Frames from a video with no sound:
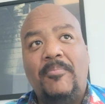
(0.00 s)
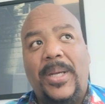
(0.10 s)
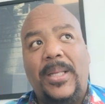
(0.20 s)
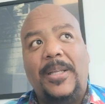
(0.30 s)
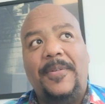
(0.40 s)

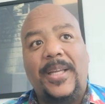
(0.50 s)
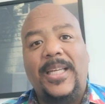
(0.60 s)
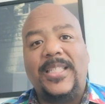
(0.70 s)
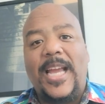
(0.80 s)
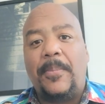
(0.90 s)
a living
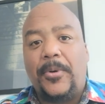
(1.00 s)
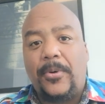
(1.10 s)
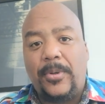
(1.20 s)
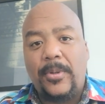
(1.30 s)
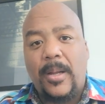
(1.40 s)

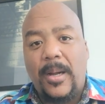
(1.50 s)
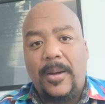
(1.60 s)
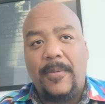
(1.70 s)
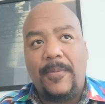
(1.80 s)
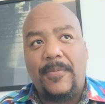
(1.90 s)
example
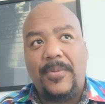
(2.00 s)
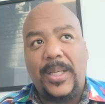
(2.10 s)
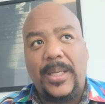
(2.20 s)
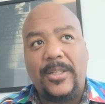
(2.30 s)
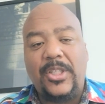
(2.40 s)
of
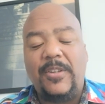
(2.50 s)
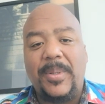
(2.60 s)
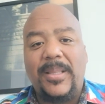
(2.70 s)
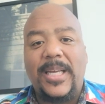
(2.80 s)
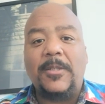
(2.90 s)
the
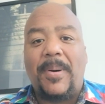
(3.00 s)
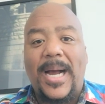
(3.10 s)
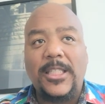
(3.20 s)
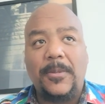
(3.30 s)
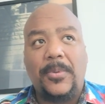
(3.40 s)
achievement that's
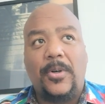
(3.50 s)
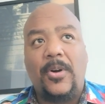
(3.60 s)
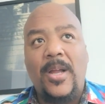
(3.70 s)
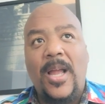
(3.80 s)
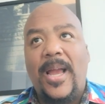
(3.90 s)

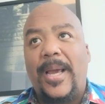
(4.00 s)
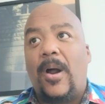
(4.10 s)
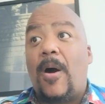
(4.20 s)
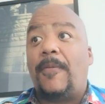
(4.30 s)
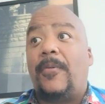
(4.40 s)
possible and
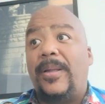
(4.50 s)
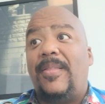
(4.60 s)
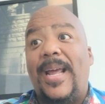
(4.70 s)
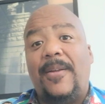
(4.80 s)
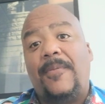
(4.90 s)
offering
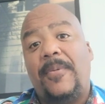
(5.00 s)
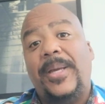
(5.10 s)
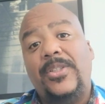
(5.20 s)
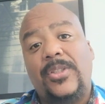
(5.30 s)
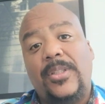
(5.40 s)
that
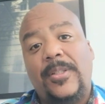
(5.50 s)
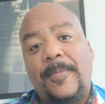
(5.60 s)
information